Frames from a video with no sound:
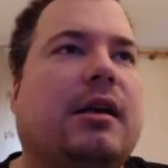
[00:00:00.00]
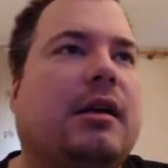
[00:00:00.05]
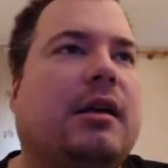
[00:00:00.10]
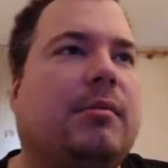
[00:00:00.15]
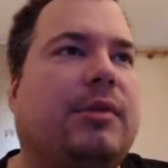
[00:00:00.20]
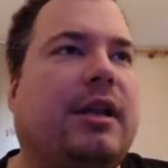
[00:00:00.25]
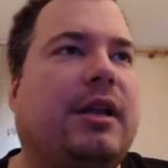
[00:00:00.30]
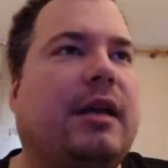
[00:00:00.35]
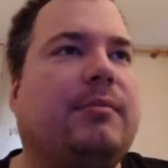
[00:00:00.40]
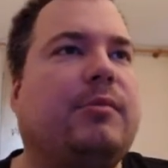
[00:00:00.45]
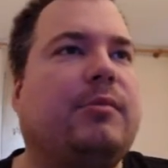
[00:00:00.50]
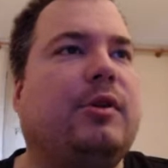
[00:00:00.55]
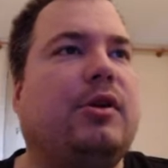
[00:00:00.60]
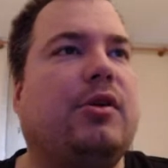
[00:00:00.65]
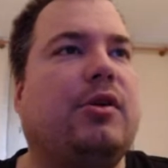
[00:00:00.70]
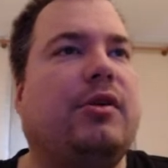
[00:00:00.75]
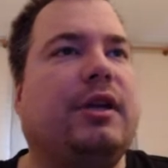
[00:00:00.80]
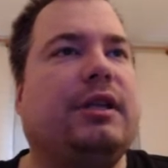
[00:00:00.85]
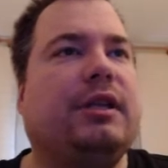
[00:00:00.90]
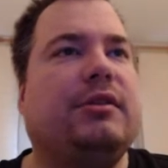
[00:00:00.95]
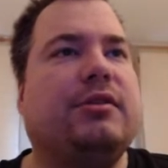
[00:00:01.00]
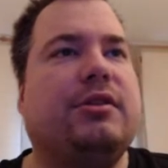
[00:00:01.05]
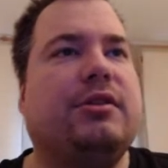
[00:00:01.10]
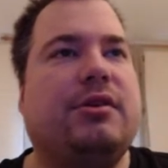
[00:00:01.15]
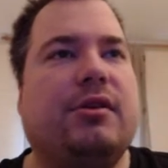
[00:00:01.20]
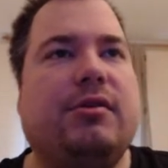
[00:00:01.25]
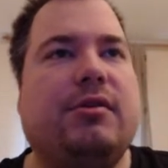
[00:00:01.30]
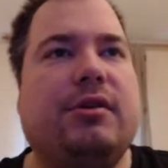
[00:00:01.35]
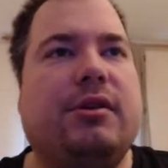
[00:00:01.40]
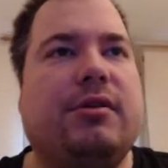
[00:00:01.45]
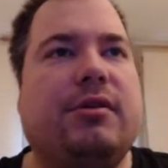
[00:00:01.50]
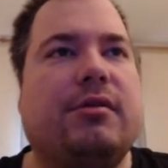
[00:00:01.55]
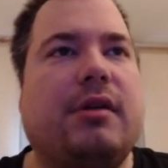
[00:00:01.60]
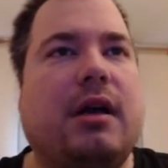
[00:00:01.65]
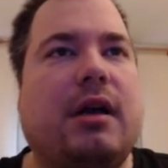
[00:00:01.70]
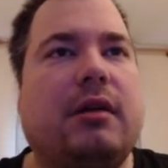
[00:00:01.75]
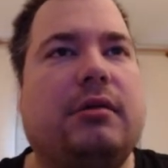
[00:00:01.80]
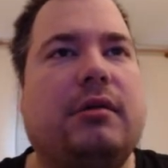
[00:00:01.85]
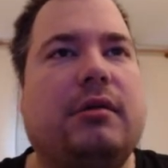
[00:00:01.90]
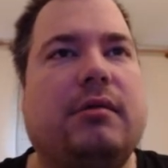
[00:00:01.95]
but I'm going to show you
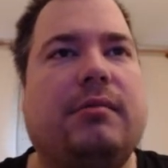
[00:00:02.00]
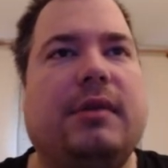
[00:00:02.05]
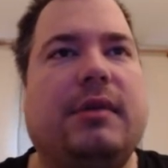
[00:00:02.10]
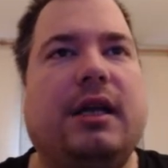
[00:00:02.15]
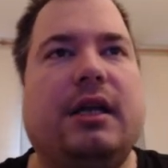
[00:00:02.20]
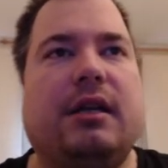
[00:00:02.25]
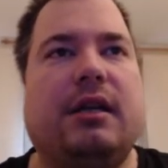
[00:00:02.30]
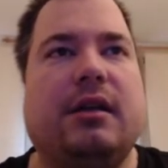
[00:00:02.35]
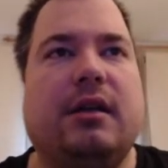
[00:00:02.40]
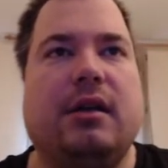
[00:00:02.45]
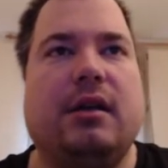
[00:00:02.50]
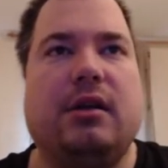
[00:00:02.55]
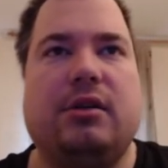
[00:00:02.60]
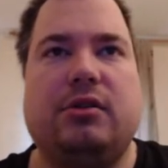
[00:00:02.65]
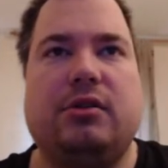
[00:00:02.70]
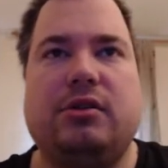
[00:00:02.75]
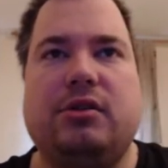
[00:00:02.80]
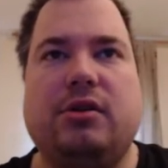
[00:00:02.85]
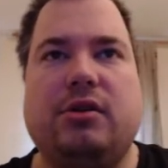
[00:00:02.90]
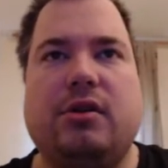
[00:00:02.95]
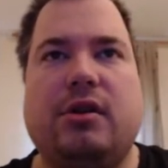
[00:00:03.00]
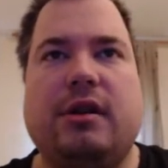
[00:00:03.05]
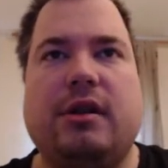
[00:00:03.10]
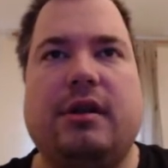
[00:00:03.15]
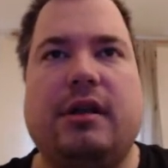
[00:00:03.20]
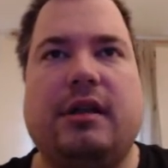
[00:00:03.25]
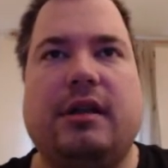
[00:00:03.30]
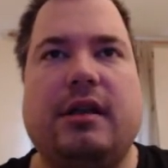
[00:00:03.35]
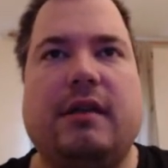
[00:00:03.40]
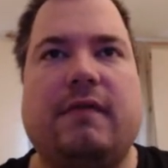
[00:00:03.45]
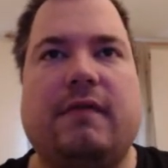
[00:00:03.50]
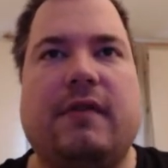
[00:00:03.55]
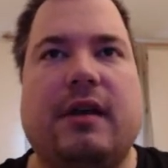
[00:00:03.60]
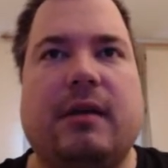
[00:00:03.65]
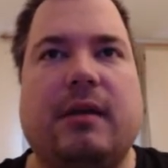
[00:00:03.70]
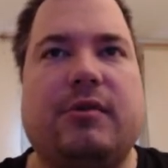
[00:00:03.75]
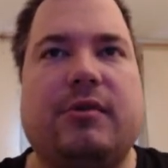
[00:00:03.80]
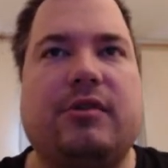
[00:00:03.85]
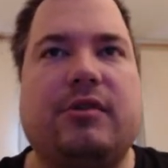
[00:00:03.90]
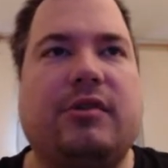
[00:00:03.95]
how to make sure it never
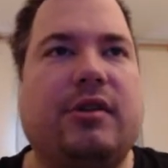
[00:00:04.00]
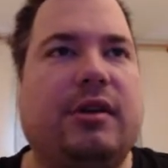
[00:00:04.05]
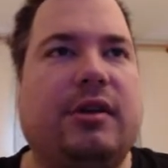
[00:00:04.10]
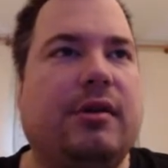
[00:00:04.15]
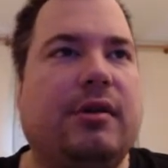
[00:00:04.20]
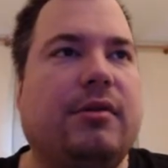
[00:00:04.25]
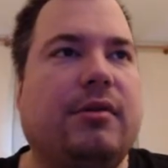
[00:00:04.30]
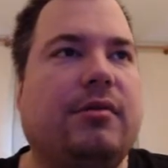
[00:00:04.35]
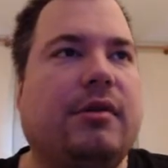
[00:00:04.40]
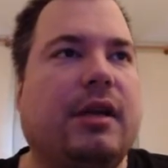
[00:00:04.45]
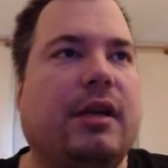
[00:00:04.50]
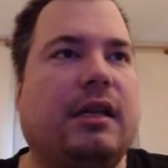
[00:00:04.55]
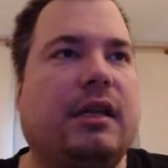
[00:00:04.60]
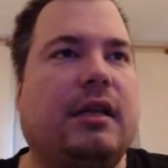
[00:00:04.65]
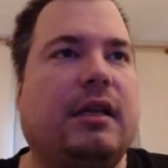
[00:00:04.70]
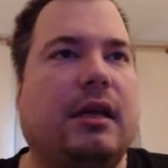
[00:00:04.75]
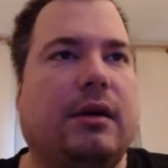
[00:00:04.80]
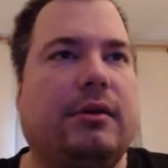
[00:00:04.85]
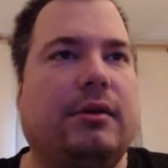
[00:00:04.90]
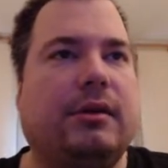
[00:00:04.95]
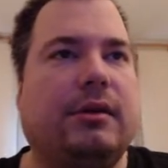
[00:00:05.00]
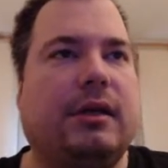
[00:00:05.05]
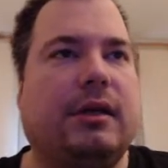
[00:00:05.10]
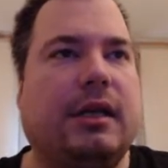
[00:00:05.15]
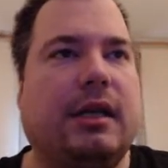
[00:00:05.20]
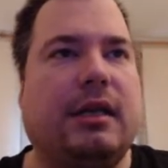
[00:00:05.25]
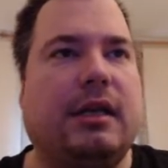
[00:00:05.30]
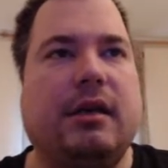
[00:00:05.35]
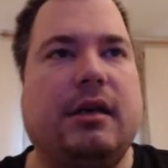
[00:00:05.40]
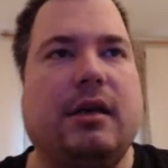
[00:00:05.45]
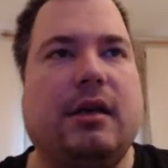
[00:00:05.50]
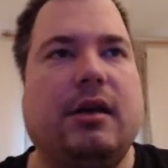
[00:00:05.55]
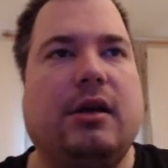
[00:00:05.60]
happens to you, and how you can